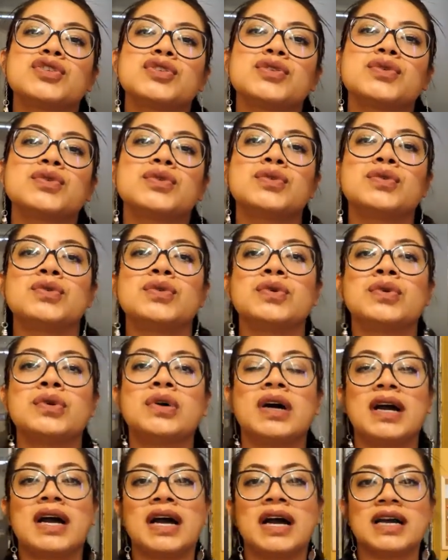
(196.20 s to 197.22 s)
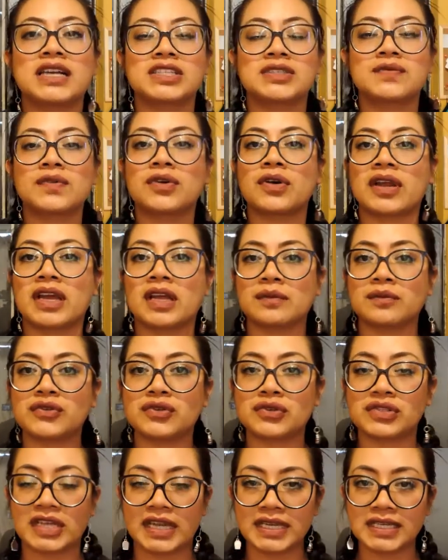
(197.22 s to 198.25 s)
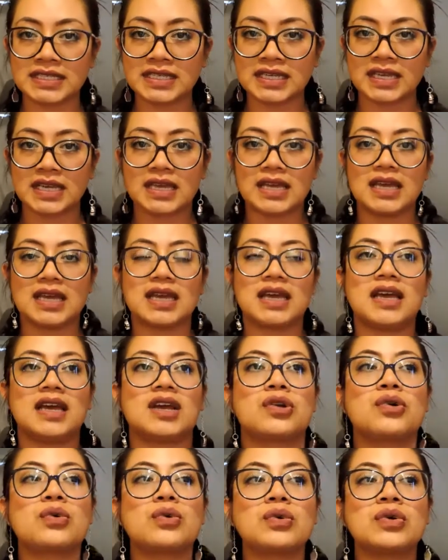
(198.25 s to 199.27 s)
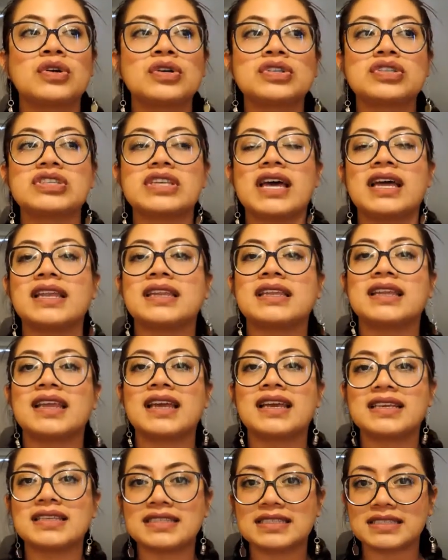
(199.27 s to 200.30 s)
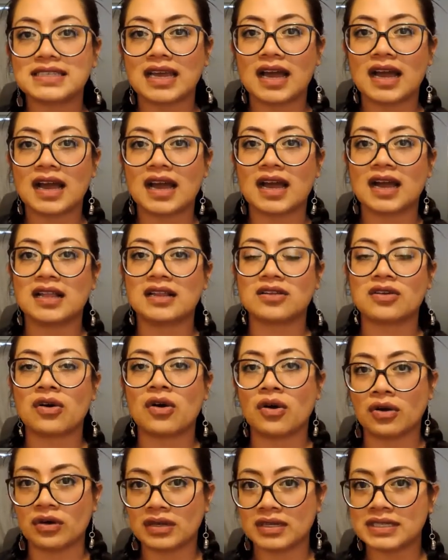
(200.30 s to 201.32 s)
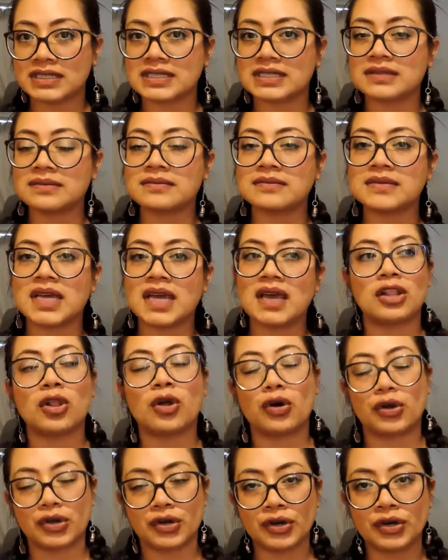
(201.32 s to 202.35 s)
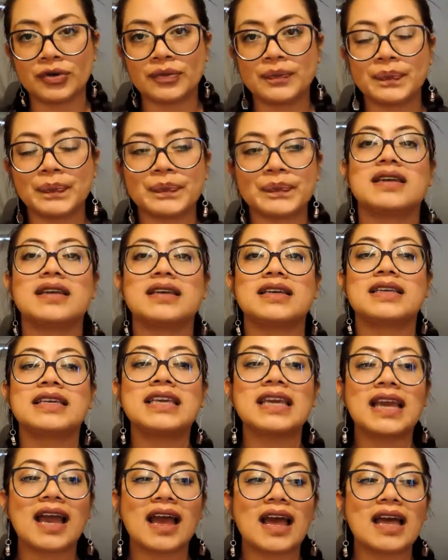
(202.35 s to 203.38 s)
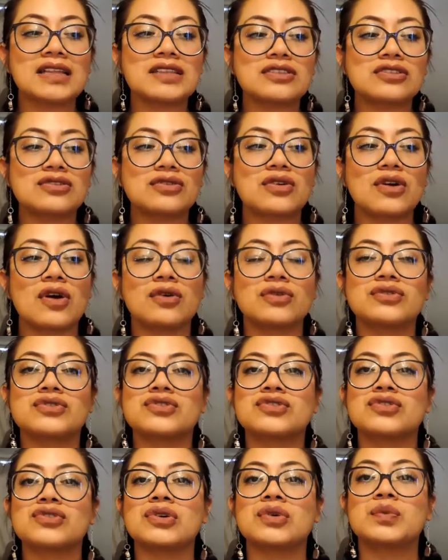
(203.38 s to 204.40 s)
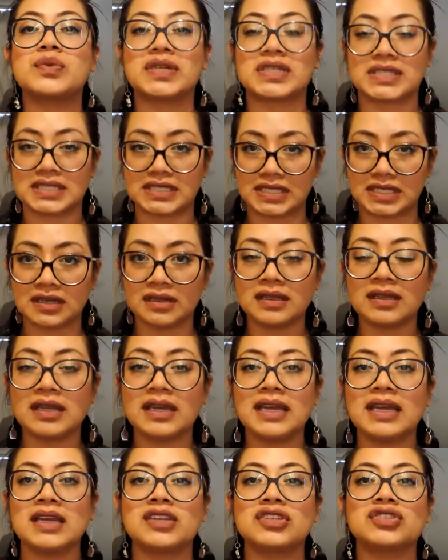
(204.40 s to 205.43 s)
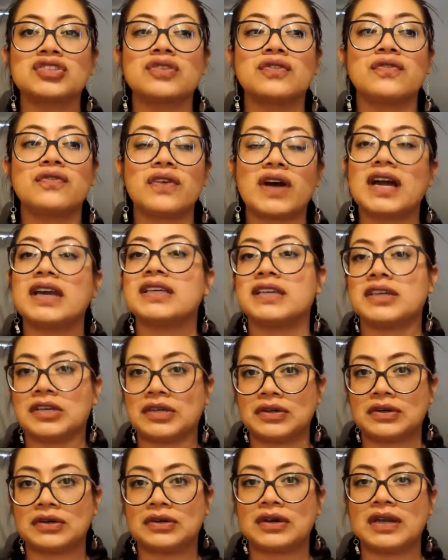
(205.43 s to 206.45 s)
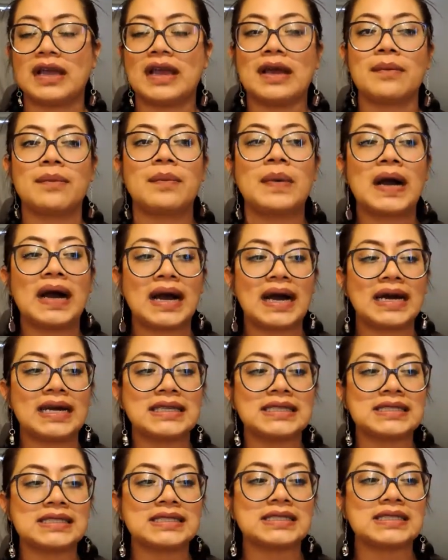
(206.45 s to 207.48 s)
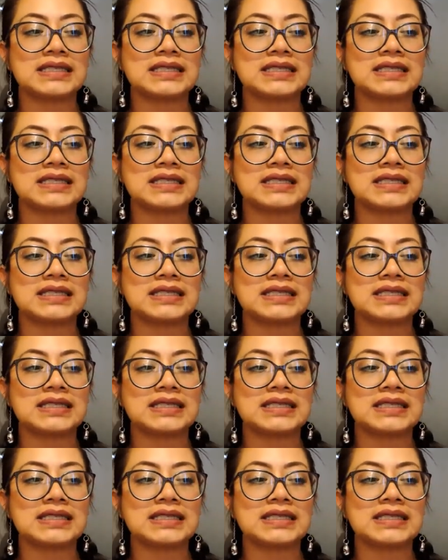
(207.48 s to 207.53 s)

to ask for help to Nate, who was an ex-alcoholism lawyer. He had to go to Brazil to find her, but